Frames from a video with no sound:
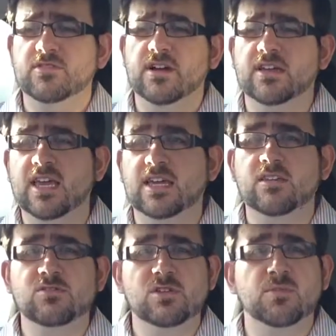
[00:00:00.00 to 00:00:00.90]
Right? Kate
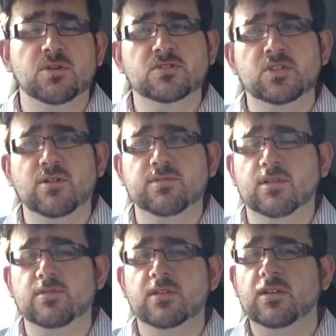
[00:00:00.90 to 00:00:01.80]
usually puts a couple
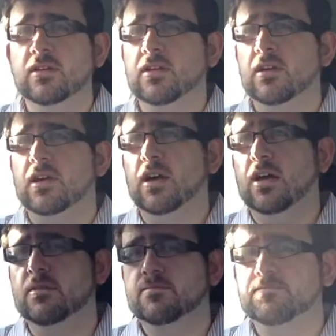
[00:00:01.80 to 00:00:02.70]

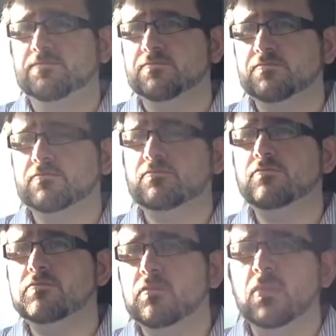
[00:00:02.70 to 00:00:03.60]

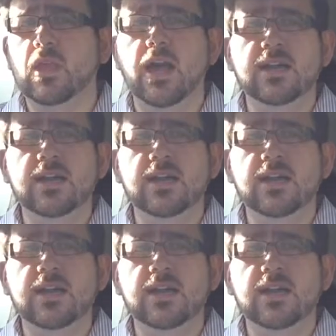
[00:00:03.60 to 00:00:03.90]
of